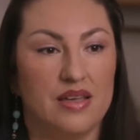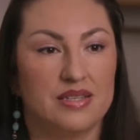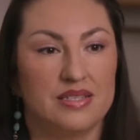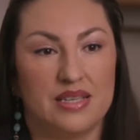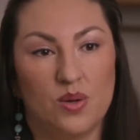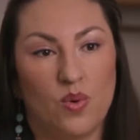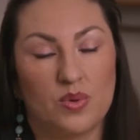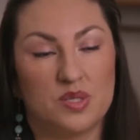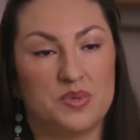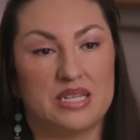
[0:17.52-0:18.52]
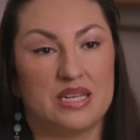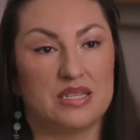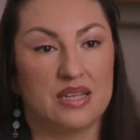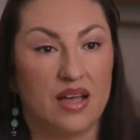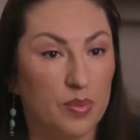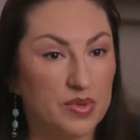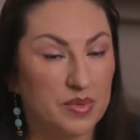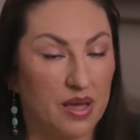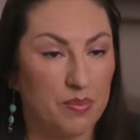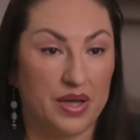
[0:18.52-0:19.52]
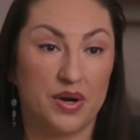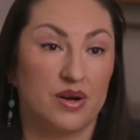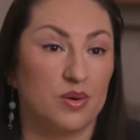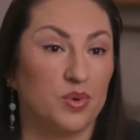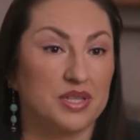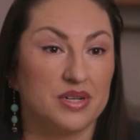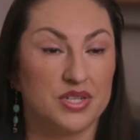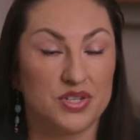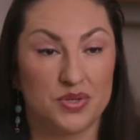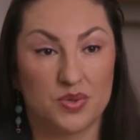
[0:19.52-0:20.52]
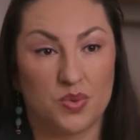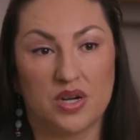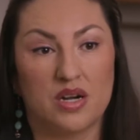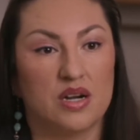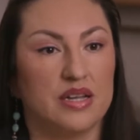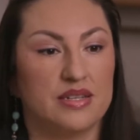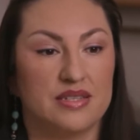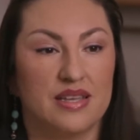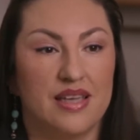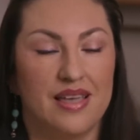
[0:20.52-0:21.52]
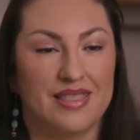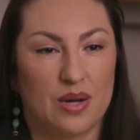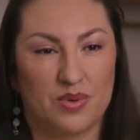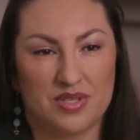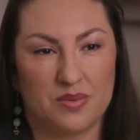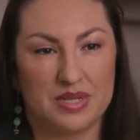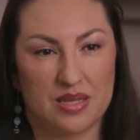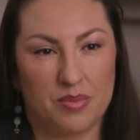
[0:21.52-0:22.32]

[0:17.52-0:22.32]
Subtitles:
see what was being done to help them get better, what their issues were, and that was always